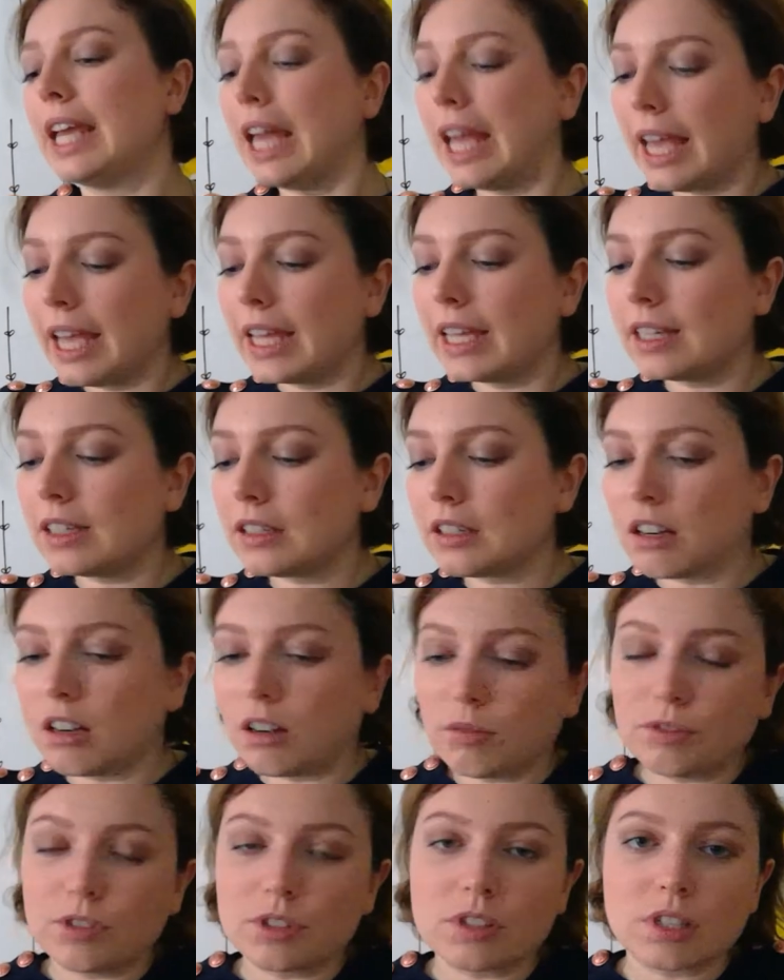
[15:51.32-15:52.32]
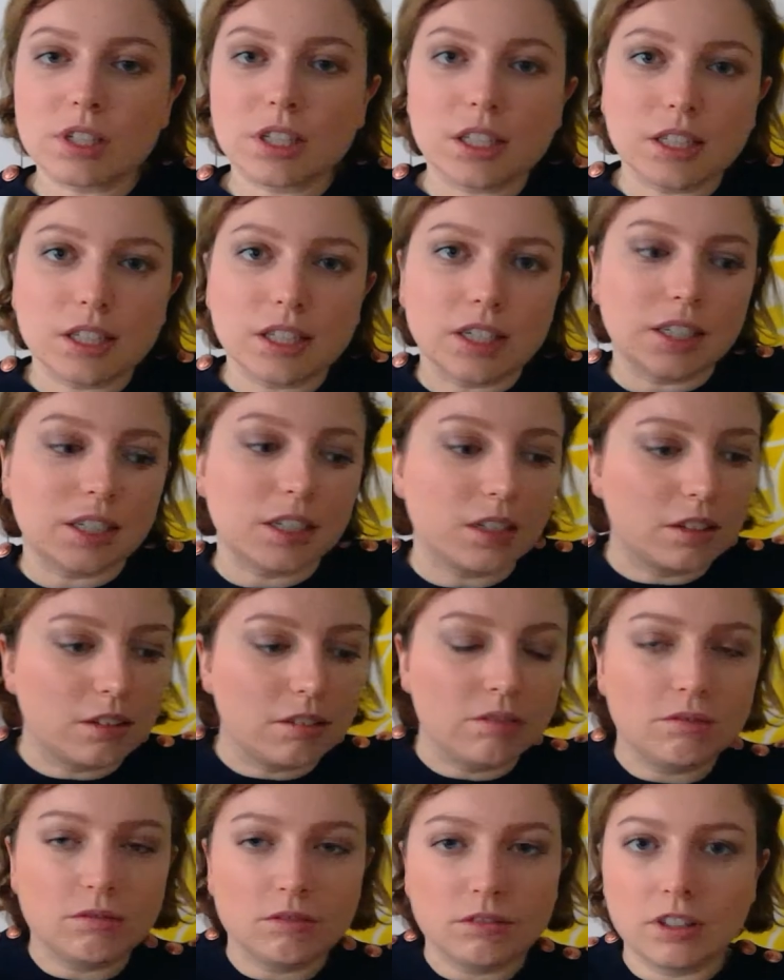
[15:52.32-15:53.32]
and obviously
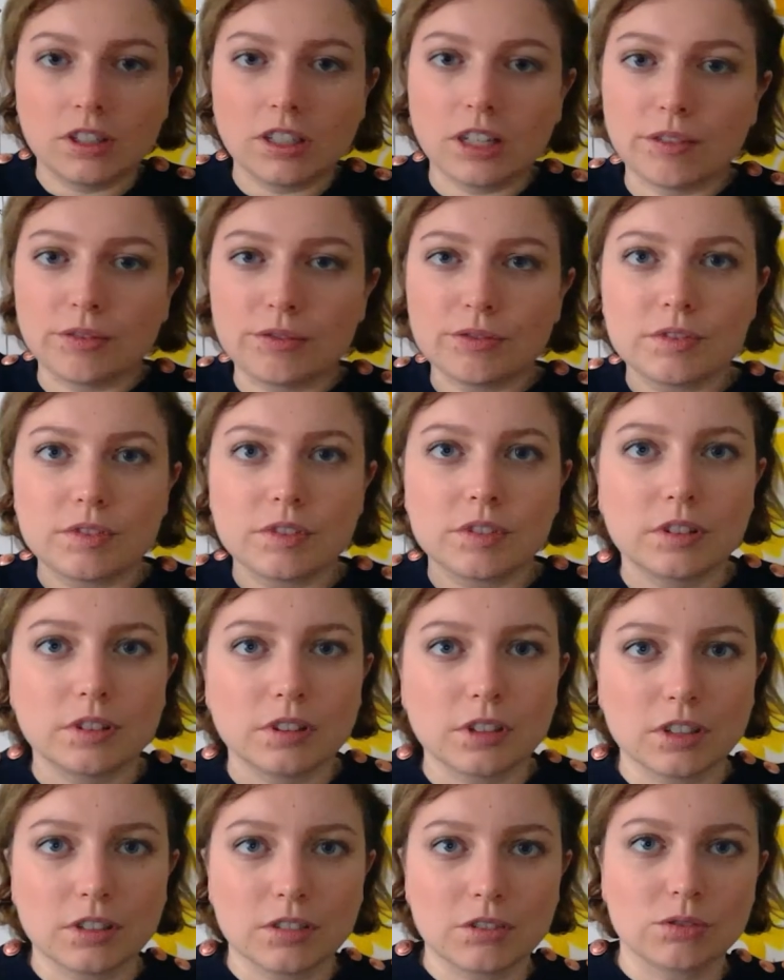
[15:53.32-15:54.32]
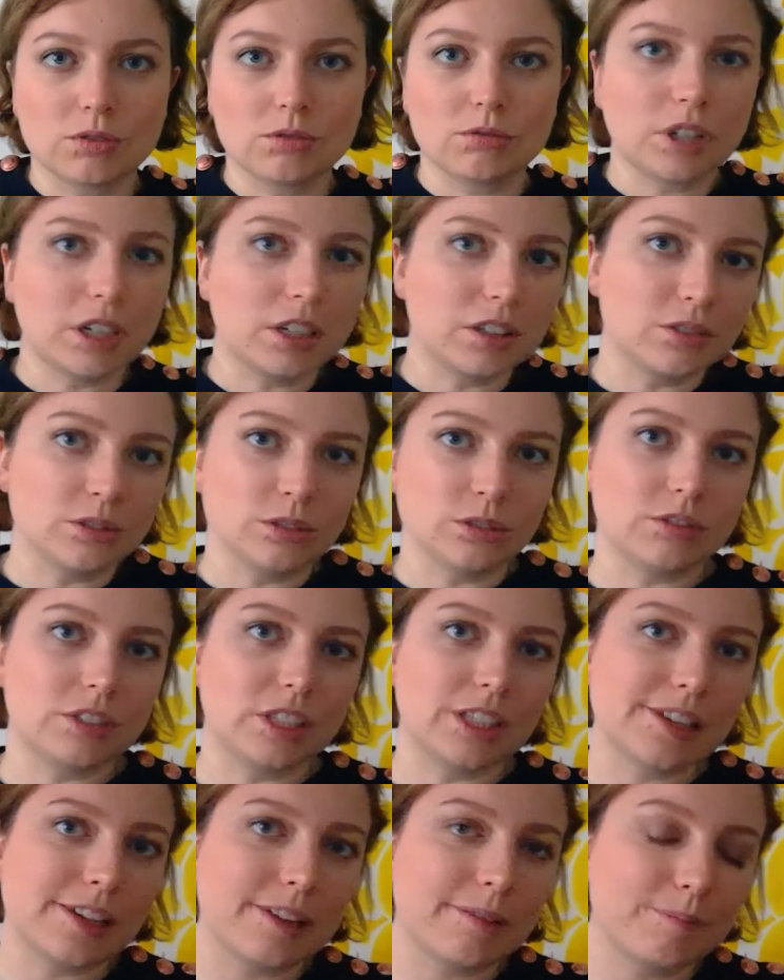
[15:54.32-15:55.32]
I left things around
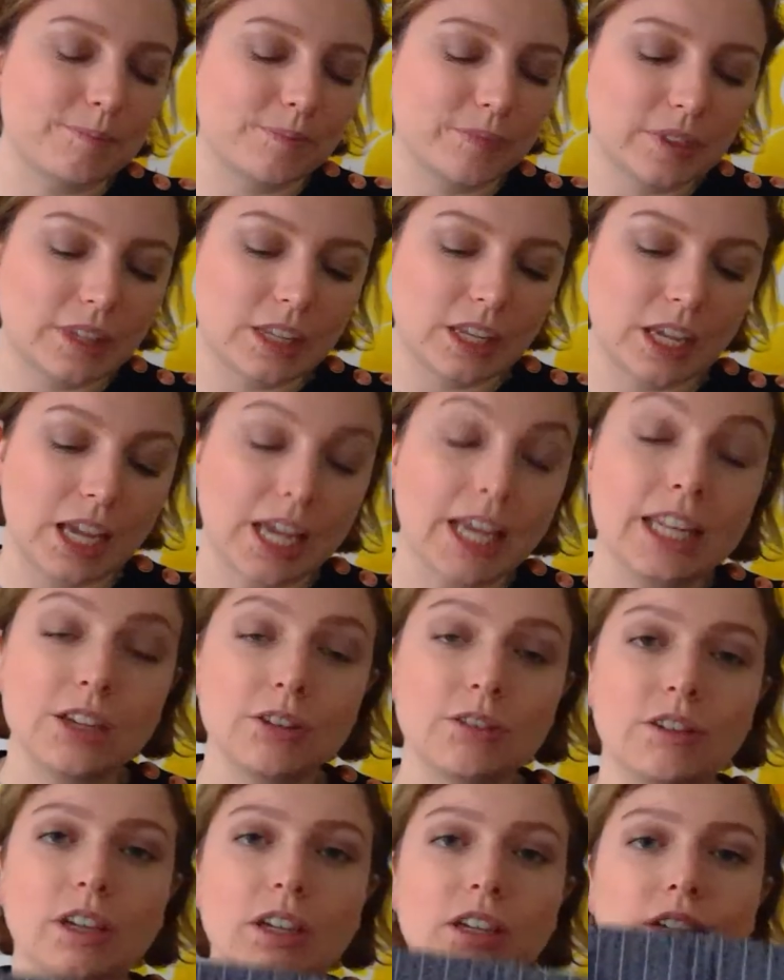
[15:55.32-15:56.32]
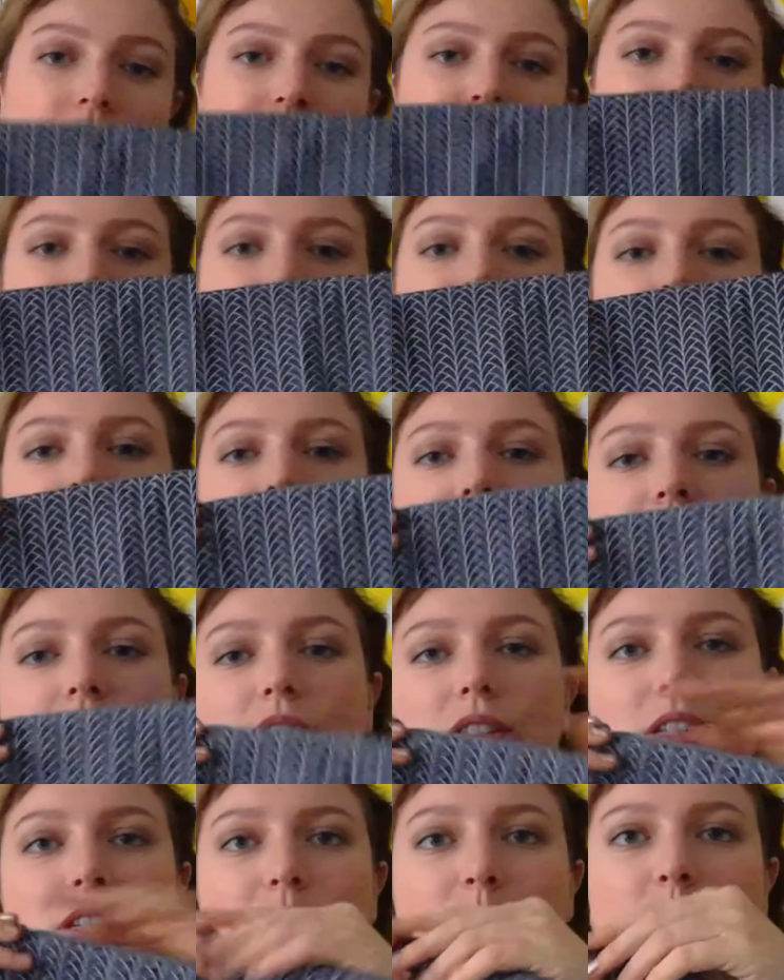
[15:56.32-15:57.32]
already. Anyway, so there
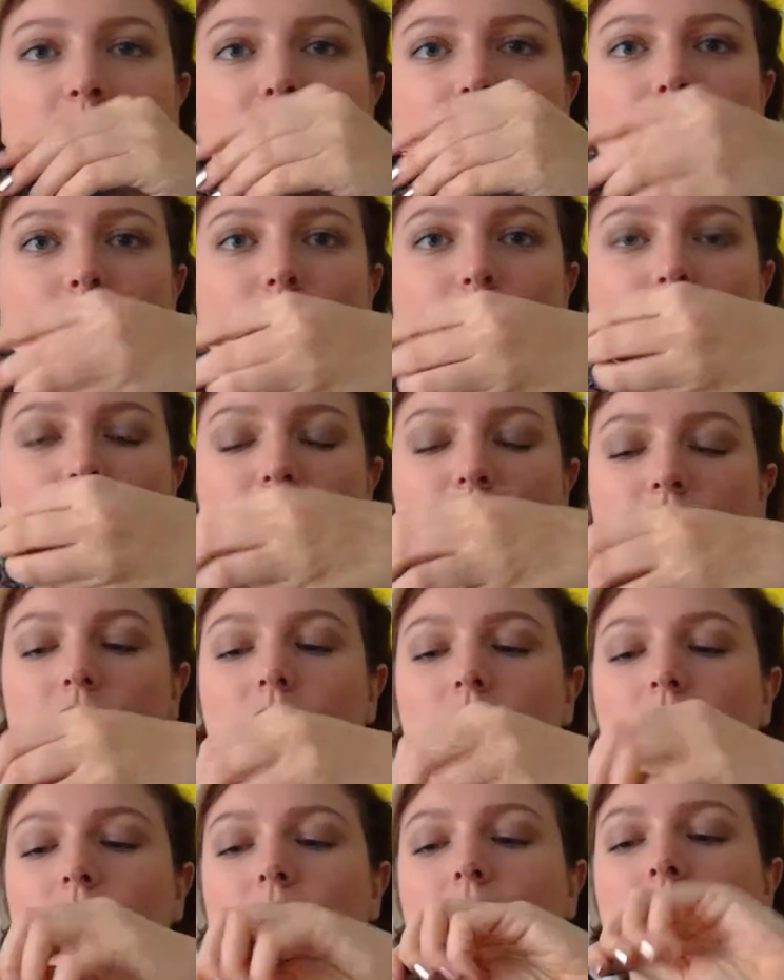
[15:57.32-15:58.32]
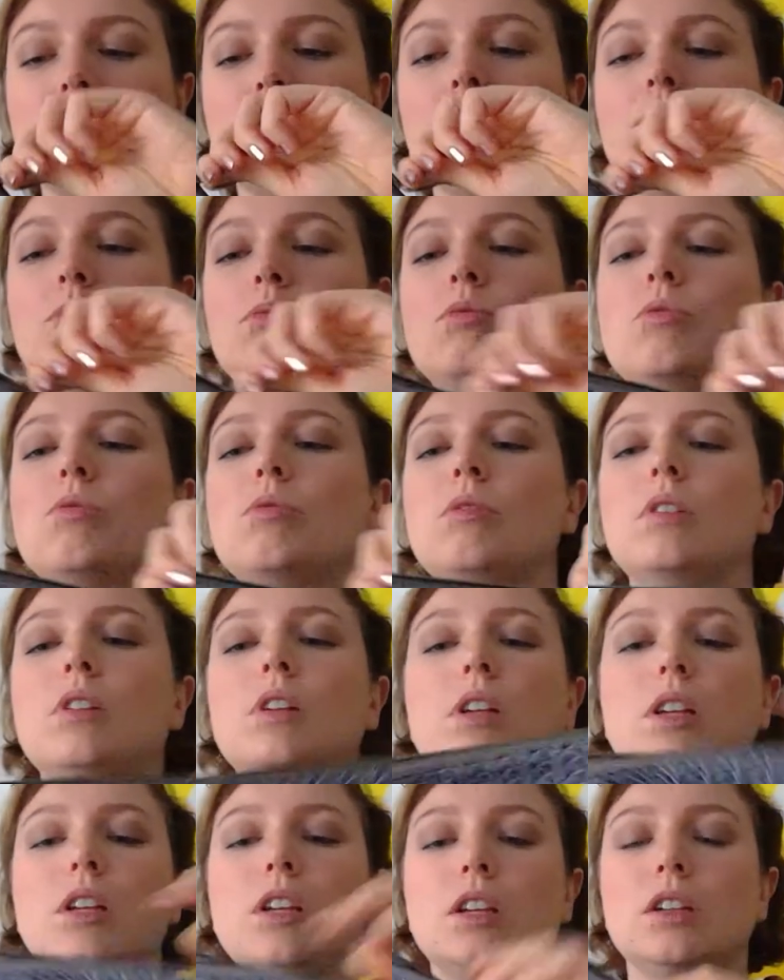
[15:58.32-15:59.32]
was this pouch, which is really cool.